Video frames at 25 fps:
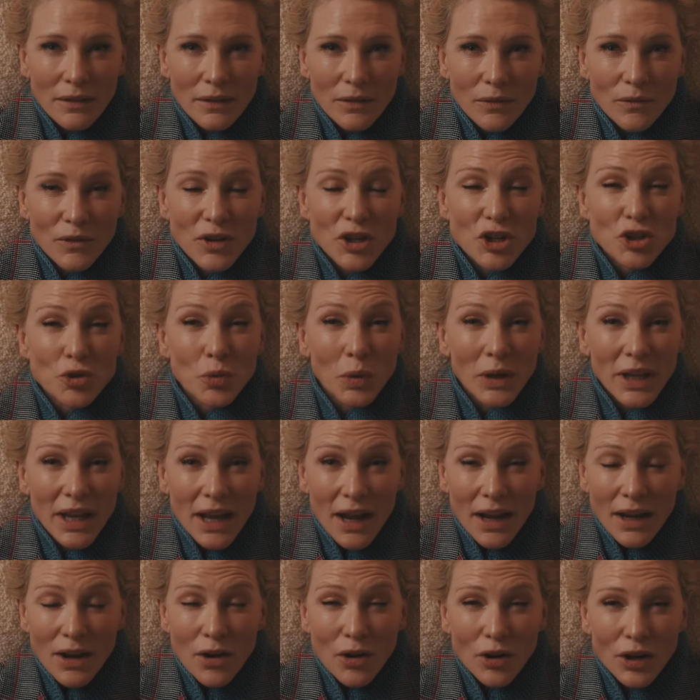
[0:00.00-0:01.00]
visually
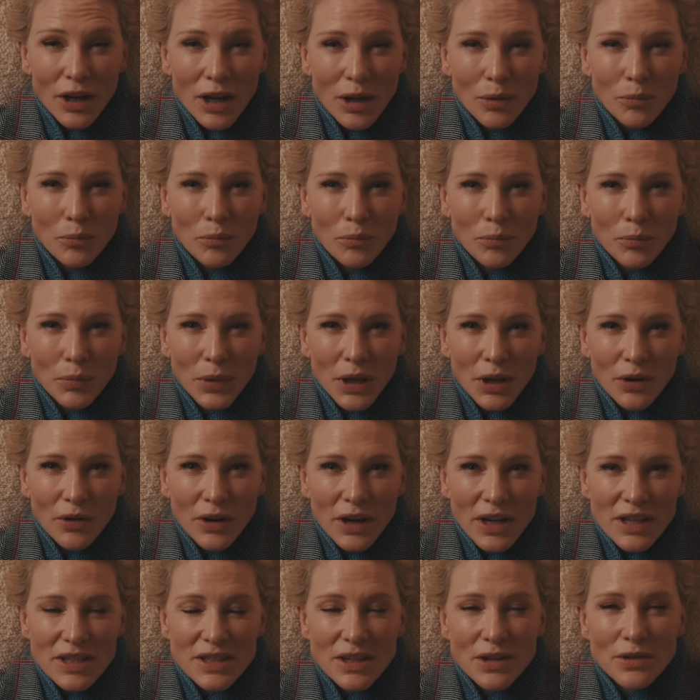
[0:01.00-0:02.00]
iconic
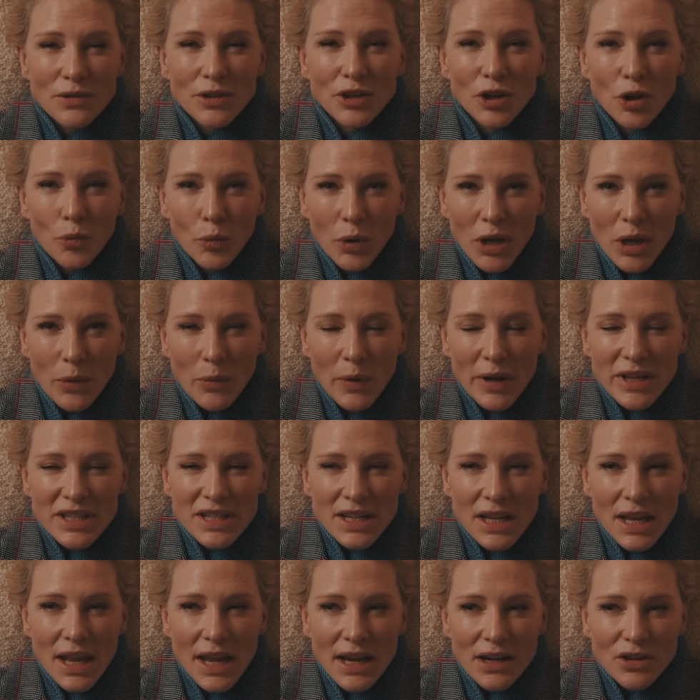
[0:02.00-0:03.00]
periods, when he went
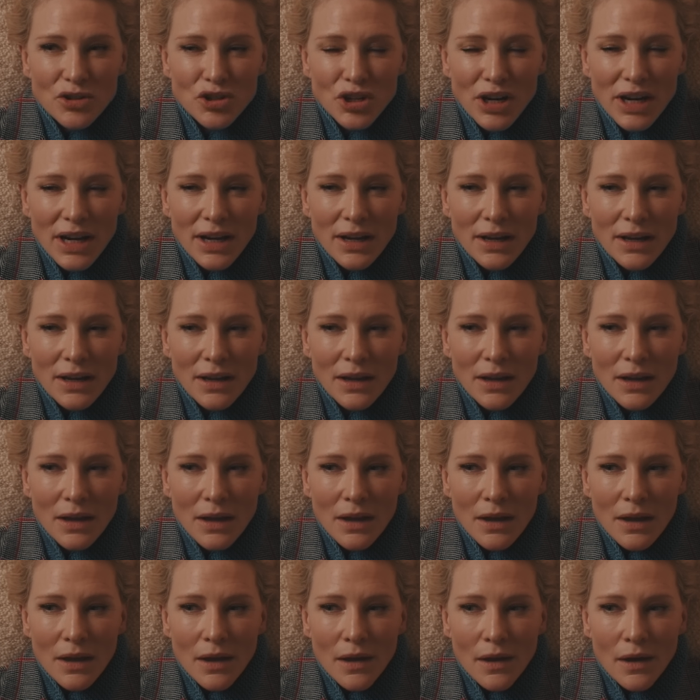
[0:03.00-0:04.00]
electric.
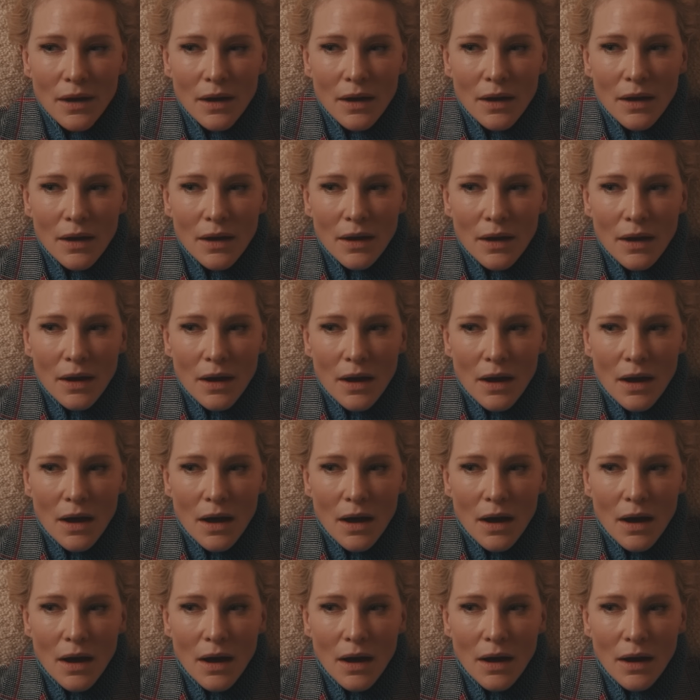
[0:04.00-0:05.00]

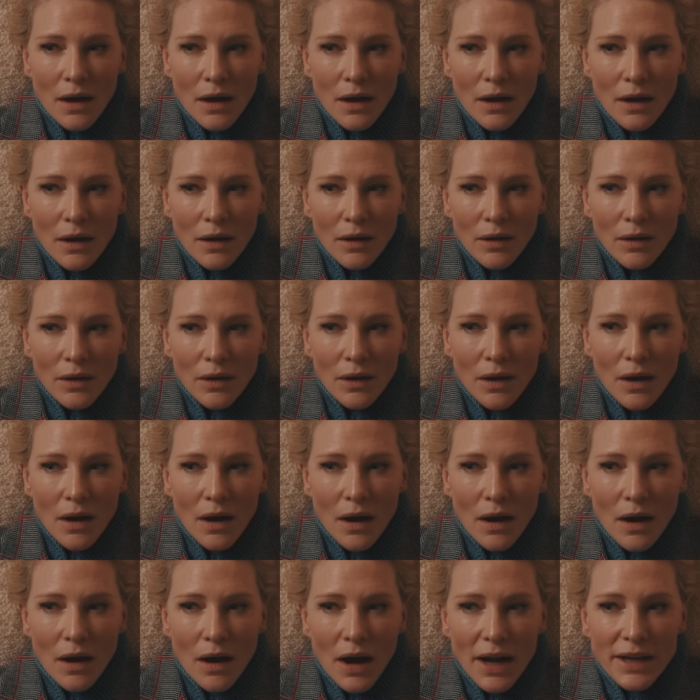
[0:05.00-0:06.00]

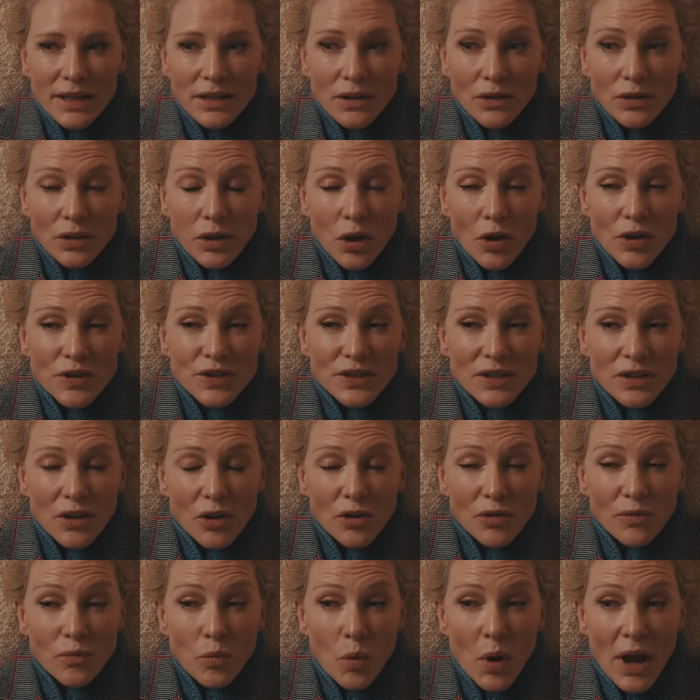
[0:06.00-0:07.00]
I'd lost a
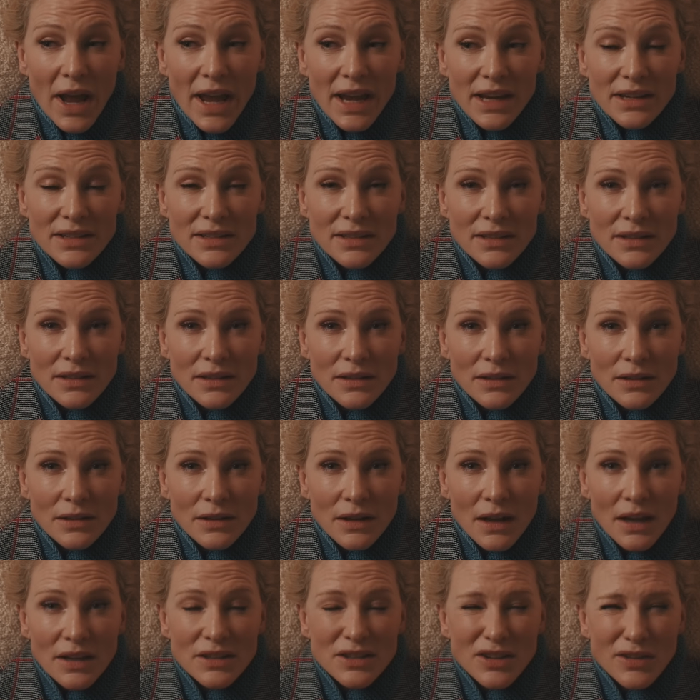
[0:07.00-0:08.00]
lot of weight,
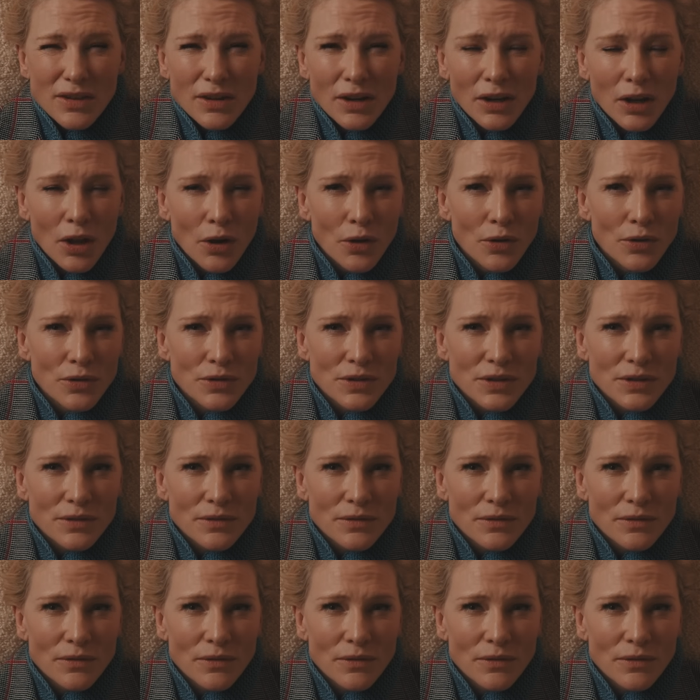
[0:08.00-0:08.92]
and so the clothes